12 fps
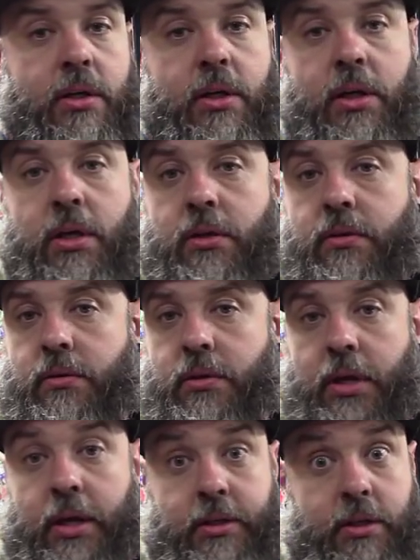It
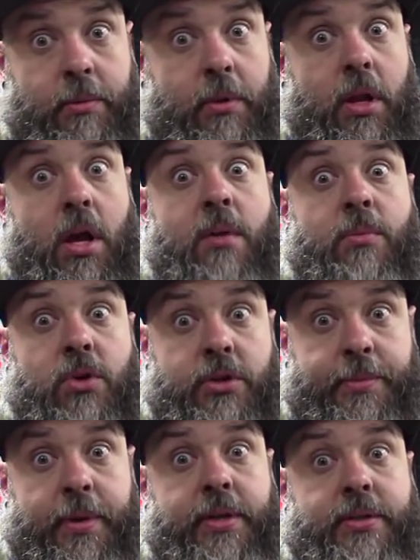takes up a lot more
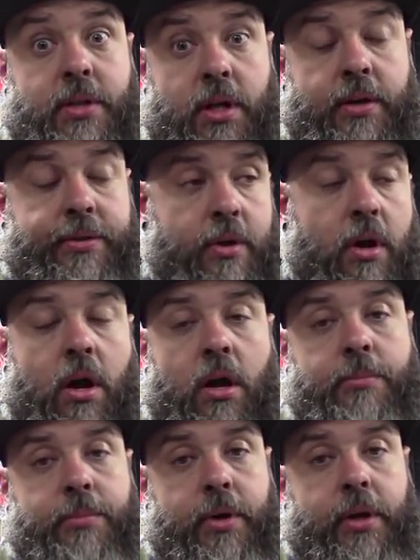space than I
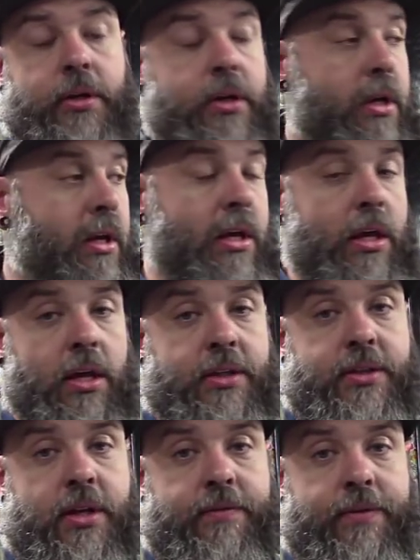thought, but
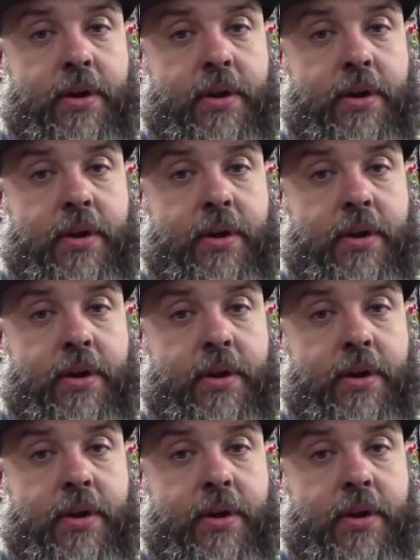it's in for